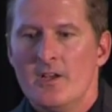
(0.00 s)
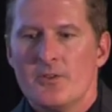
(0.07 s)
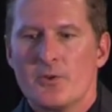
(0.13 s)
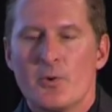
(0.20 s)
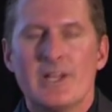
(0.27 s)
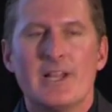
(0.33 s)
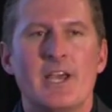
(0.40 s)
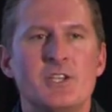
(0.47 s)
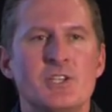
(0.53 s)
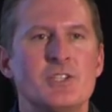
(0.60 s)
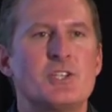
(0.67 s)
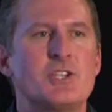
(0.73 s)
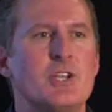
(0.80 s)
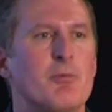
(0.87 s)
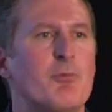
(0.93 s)
The
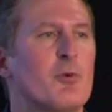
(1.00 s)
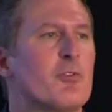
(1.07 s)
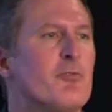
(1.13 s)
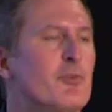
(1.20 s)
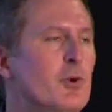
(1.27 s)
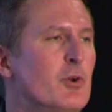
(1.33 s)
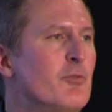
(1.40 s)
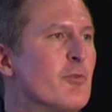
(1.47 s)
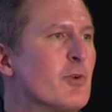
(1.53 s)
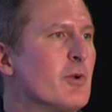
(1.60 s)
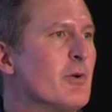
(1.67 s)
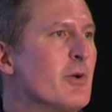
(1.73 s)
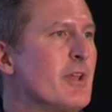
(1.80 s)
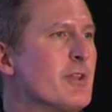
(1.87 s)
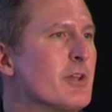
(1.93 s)
relationship with food
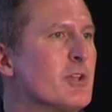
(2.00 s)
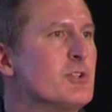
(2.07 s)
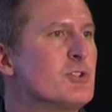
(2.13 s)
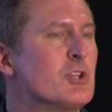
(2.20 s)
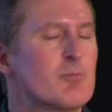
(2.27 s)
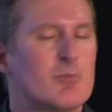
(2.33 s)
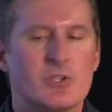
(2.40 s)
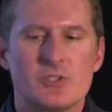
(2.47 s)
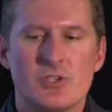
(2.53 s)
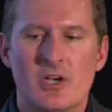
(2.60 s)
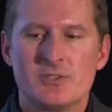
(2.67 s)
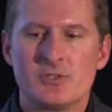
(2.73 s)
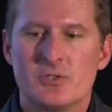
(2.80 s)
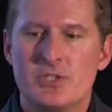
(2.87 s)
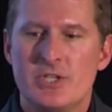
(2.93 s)
and the consumer is
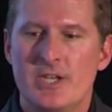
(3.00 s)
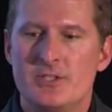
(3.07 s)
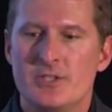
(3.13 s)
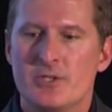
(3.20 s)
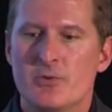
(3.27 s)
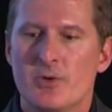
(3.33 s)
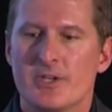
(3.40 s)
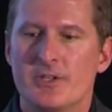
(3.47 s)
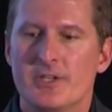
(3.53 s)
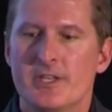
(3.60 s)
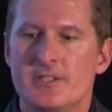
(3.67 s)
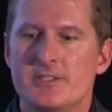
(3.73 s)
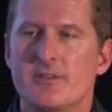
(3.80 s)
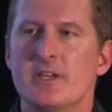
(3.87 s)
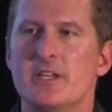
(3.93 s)
also changing quickly.
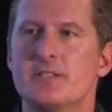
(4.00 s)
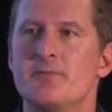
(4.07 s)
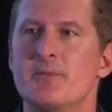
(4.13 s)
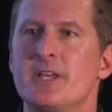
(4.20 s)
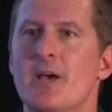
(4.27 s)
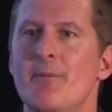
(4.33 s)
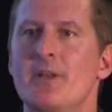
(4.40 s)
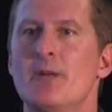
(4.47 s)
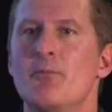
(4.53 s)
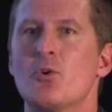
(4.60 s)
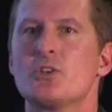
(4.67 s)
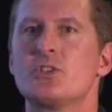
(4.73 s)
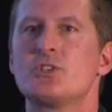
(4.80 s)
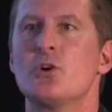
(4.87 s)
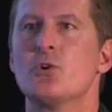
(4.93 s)
It's becoming a more
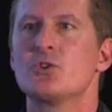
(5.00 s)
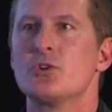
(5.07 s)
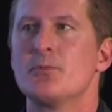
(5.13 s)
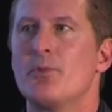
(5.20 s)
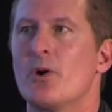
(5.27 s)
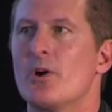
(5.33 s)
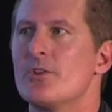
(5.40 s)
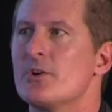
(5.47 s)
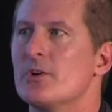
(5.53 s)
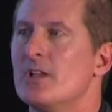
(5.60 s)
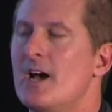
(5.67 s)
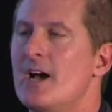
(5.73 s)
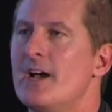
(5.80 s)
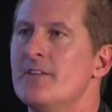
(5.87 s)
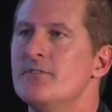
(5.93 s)
social part of their
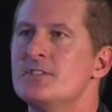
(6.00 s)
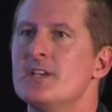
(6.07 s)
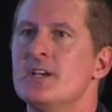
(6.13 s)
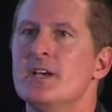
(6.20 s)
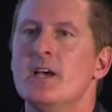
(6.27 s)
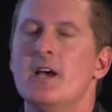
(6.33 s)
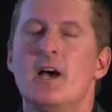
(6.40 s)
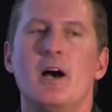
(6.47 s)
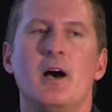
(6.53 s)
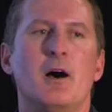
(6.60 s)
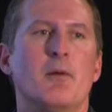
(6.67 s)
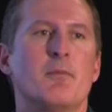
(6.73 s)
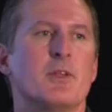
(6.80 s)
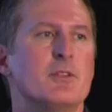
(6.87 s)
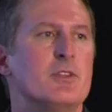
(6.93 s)
lives,
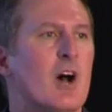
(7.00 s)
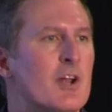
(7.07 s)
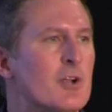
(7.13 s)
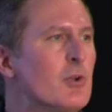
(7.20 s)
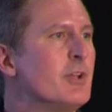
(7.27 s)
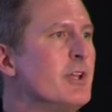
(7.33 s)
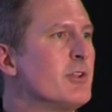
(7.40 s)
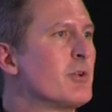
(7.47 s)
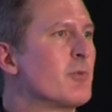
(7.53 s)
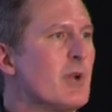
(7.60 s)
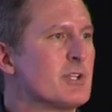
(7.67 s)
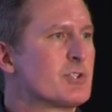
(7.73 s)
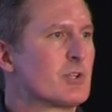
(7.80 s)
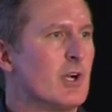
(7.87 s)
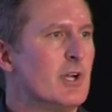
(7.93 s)
not only in the
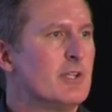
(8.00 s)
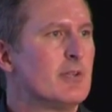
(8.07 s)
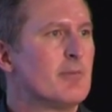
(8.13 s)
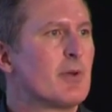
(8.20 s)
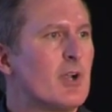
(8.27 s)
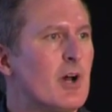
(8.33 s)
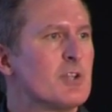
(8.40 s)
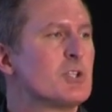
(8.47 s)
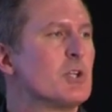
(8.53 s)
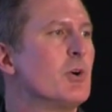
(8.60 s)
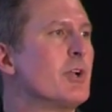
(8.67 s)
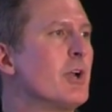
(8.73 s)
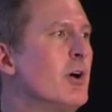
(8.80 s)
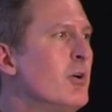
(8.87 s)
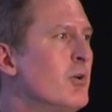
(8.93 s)
restaurant, but also
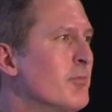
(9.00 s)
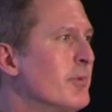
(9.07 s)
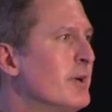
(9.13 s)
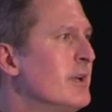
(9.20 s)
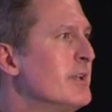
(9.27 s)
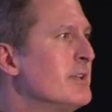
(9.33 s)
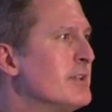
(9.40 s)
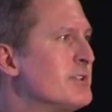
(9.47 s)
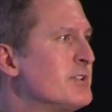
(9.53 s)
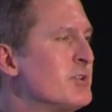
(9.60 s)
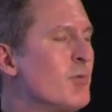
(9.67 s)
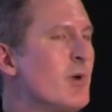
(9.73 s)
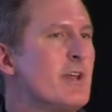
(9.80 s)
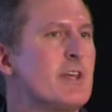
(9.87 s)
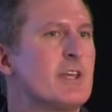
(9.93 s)
at home. This is a
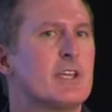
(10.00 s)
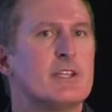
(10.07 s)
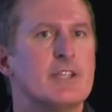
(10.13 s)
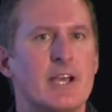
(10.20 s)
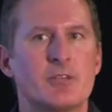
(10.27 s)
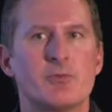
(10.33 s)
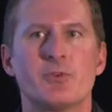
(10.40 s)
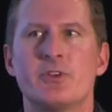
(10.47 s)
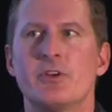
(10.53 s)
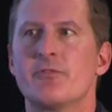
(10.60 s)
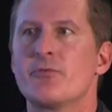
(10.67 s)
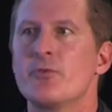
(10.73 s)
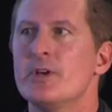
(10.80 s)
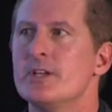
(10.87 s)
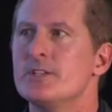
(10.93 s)
way they connect with their
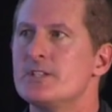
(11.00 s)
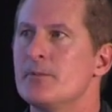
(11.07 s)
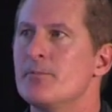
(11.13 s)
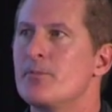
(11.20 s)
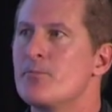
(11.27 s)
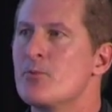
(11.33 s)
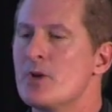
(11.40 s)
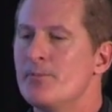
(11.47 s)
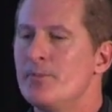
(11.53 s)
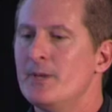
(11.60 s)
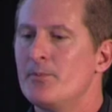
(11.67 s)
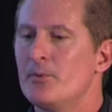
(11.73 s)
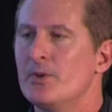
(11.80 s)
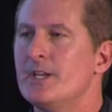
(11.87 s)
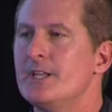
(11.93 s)
friends, they bring
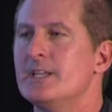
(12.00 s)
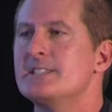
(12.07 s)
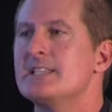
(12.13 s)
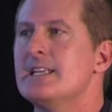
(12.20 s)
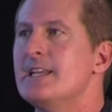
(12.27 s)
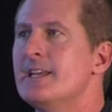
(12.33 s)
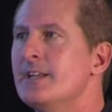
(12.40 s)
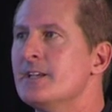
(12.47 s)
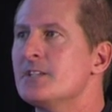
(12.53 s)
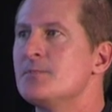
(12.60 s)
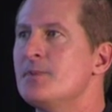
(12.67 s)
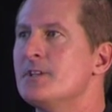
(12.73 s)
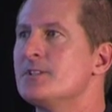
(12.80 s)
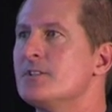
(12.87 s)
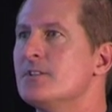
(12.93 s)
people in. It's an
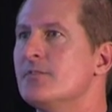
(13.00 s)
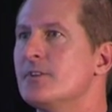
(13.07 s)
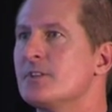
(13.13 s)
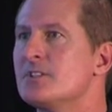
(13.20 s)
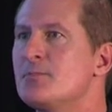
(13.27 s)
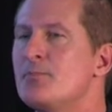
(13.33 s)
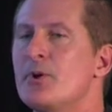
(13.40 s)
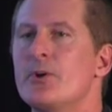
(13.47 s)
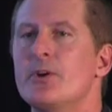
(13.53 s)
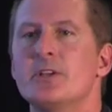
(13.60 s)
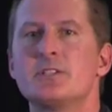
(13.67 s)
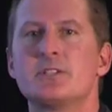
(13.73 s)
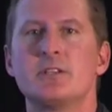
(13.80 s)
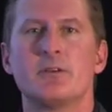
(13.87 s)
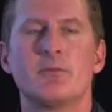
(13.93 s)
inexpensive
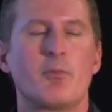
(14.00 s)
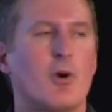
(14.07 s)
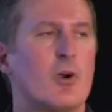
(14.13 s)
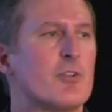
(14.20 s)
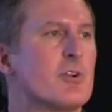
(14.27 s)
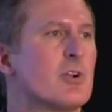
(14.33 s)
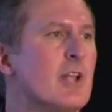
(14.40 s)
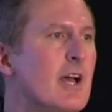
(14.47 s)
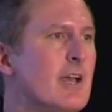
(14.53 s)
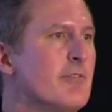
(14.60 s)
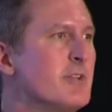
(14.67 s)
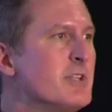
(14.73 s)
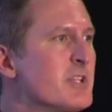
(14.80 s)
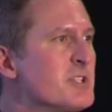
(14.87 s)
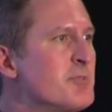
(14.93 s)
experience part of their life.
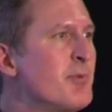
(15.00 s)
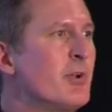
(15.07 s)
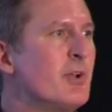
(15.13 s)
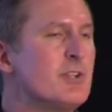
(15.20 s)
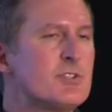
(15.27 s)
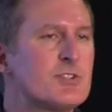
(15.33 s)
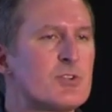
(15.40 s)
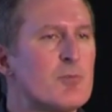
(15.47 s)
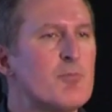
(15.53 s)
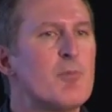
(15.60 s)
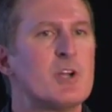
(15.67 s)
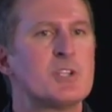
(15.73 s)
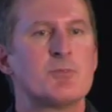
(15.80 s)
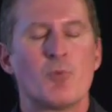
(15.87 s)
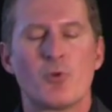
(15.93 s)
And experiences are
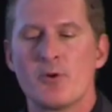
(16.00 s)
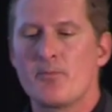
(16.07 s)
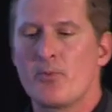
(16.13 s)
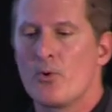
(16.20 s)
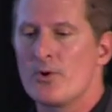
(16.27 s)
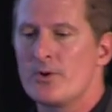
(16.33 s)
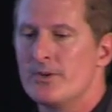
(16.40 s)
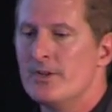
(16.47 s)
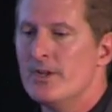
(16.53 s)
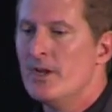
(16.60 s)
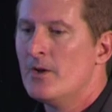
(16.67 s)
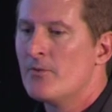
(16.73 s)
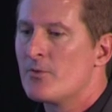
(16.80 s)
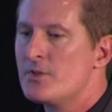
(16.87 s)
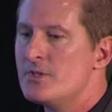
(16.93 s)
much more important
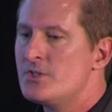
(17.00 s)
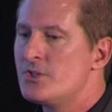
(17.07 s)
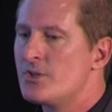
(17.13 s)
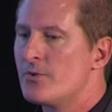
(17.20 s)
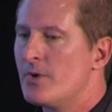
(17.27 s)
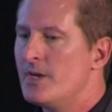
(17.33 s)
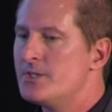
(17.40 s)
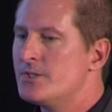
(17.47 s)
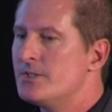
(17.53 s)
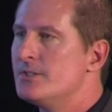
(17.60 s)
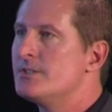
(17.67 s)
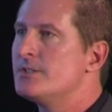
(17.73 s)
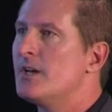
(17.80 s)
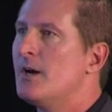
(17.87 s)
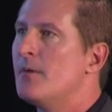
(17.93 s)
for these
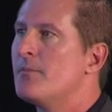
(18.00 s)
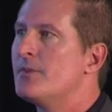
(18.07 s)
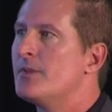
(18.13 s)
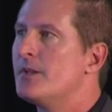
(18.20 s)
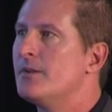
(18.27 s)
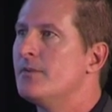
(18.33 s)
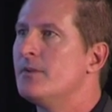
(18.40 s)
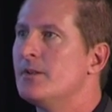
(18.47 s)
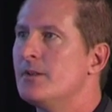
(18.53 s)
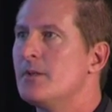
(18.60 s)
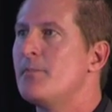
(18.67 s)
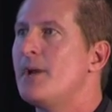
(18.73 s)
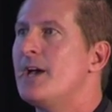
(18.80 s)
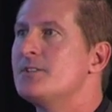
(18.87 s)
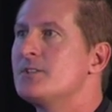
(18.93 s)
generations than
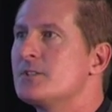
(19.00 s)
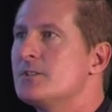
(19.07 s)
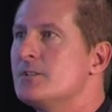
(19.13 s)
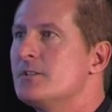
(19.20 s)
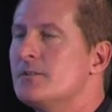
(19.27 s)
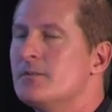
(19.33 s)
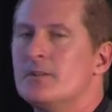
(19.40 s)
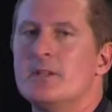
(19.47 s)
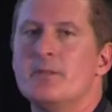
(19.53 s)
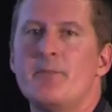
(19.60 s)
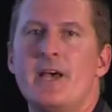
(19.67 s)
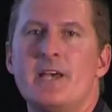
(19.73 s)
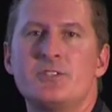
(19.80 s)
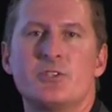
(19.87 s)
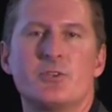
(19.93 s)
past
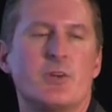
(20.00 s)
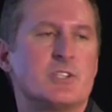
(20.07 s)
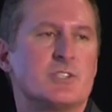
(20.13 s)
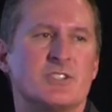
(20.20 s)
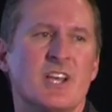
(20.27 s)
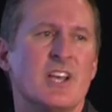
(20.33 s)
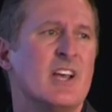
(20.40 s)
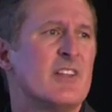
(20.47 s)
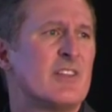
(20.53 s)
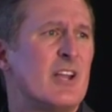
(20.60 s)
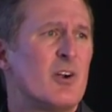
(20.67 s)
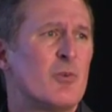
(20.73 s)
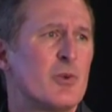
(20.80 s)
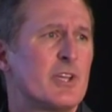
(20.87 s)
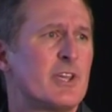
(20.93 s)
generations. They
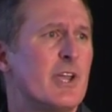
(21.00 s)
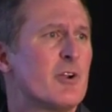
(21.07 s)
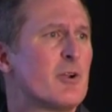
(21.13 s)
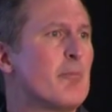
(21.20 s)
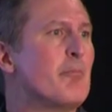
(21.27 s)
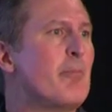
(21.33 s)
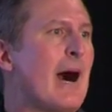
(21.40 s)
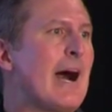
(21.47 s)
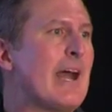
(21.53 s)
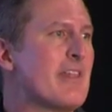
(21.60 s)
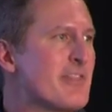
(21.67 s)
don't really care to buy